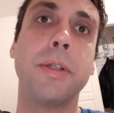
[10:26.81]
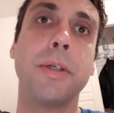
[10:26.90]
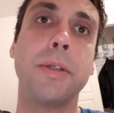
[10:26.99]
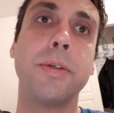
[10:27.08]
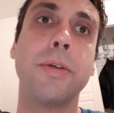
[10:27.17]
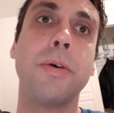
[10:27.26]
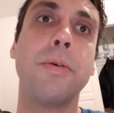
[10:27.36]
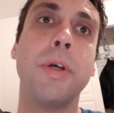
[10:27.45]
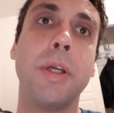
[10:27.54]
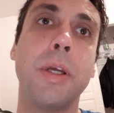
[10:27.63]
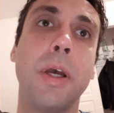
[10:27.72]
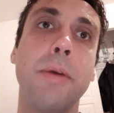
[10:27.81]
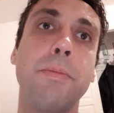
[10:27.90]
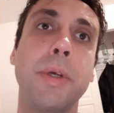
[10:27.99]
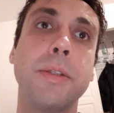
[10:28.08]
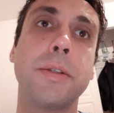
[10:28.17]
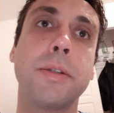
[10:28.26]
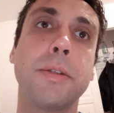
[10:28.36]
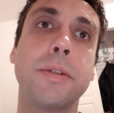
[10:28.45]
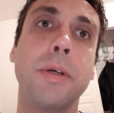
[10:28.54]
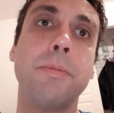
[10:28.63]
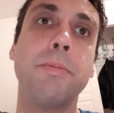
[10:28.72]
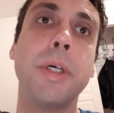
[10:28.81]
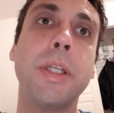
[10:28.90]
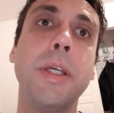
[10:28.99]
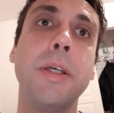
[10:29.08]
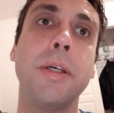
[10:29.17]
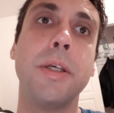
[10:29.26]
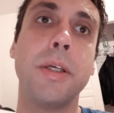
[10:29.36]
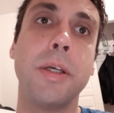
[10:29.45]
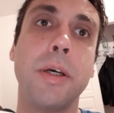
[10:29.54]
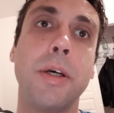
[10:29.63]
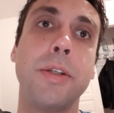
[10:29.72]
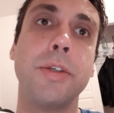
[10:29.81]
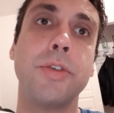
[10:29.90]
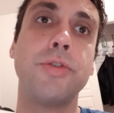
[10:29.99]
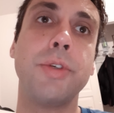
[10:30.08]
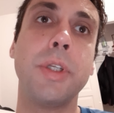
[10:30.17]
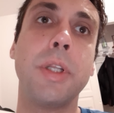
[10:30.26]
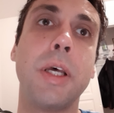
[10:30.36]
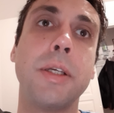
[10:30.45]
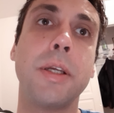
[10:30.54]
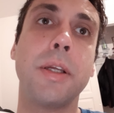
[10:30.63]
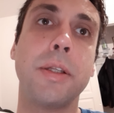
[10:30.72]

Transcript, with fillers: Uh, you know, I met somebody on the street uh,